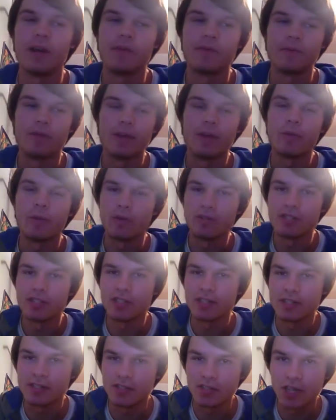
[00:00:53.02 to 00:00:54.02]
Freddie Roach
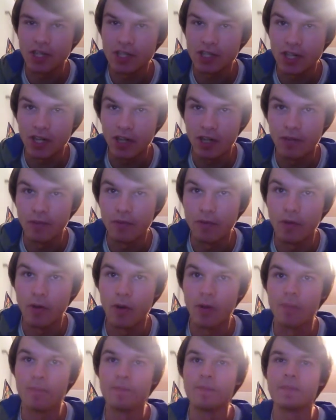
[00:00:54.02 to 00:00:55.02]
does the trash talking
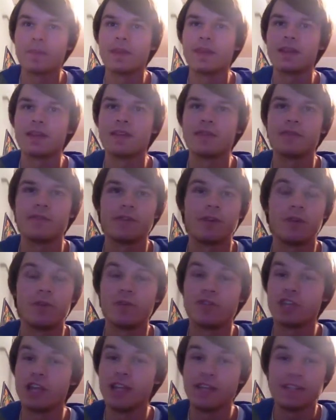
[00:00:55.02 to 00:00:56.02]
for him. Freddie
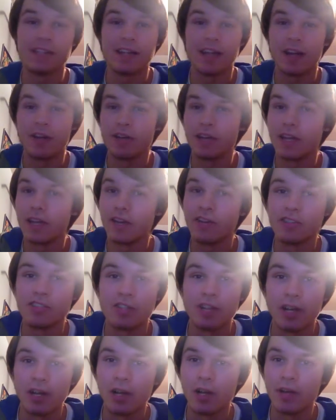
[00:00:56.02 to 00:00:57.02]
Roach isn't out of
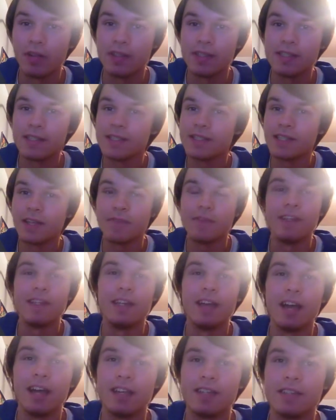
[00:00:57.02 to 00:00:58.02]
character at all. This is the stuff he
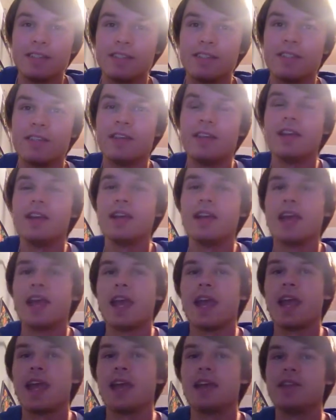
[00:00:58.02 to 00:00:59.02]
does.
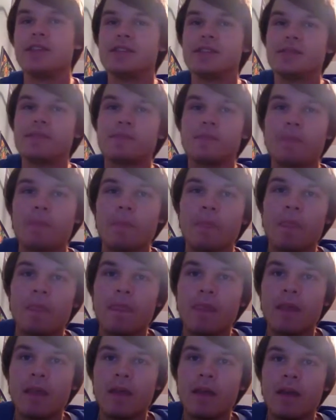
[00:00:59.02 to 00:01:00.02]
And
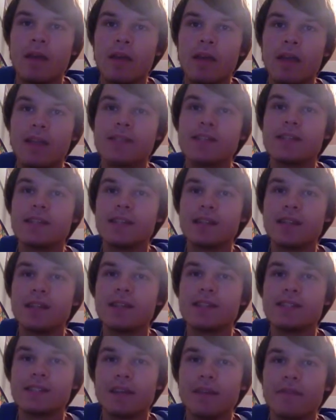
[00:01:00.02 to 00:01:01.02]
is the
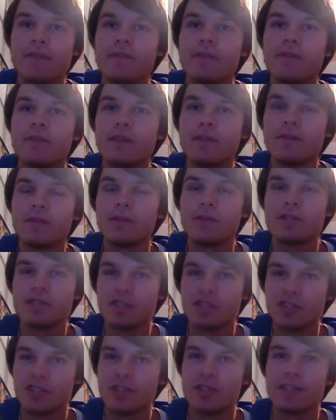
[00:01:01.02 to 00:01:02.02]
stuff Chris
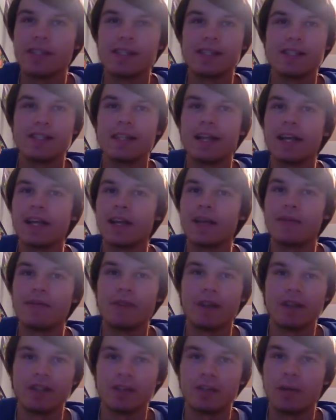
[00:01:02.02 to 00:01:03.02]
Algieri says it's not going to
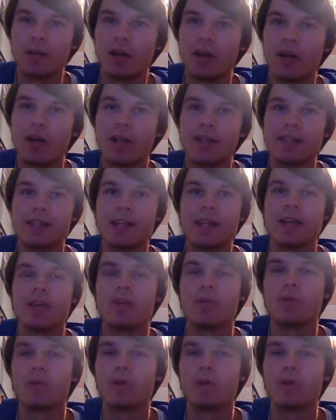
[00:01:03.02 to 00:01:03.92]
affect him at all and it's not going to